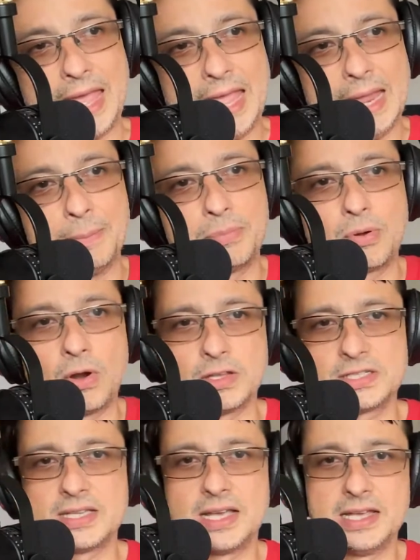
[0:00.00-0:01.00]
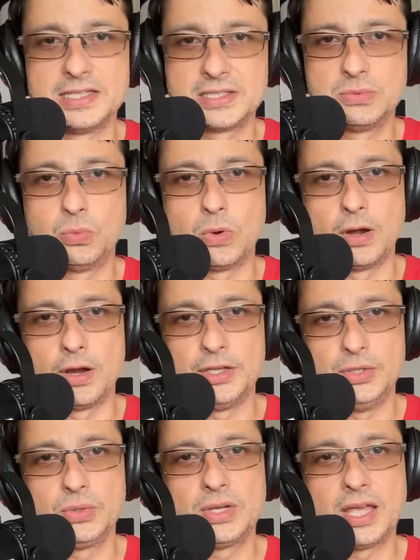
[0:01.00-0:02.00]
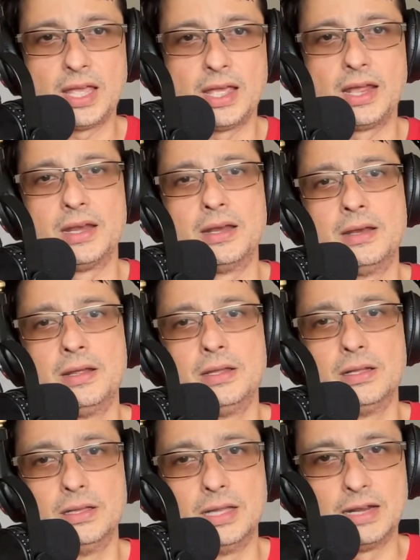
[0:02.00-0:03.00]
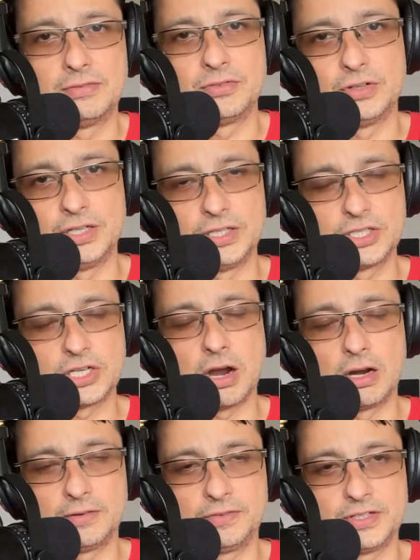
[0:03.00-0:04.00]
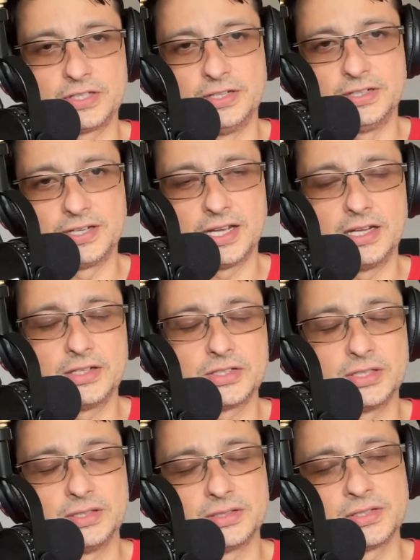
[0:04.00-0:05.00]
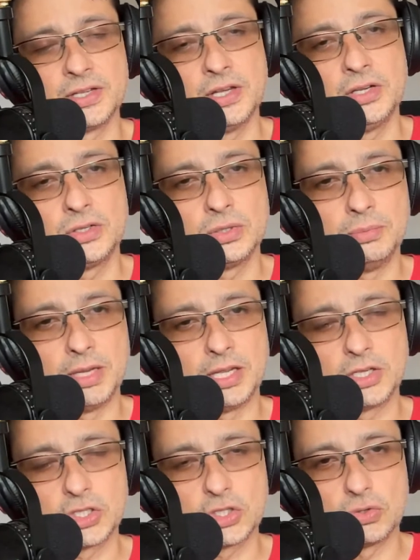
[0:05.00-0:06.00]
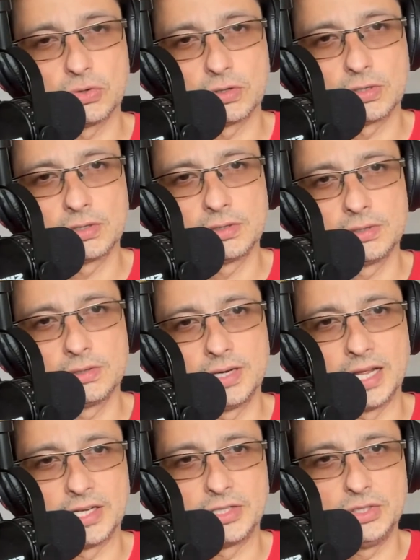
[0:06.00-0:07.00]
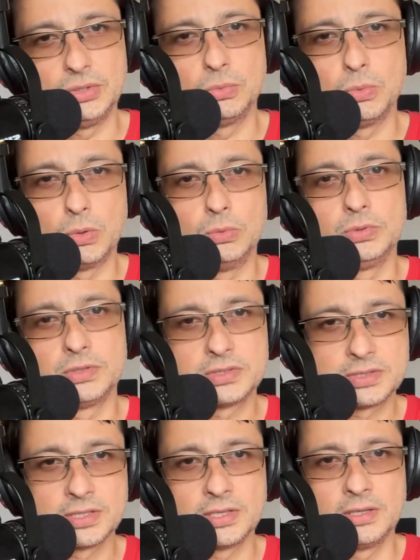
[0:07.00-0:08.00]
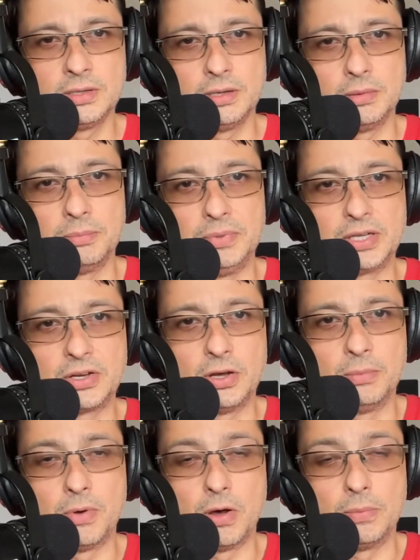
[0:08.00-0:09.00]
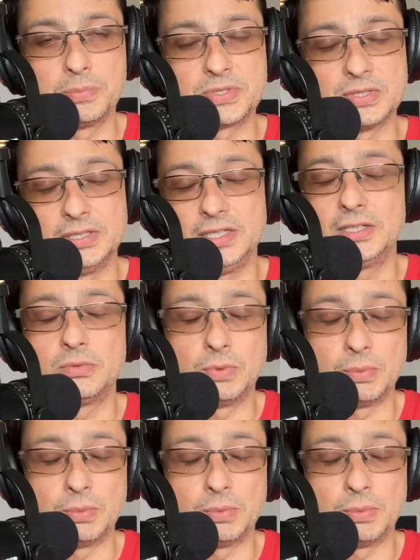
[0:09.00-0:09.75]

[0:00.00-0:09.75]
a process where you can leverage artificial intelligence to make sure that you won't become obsolete,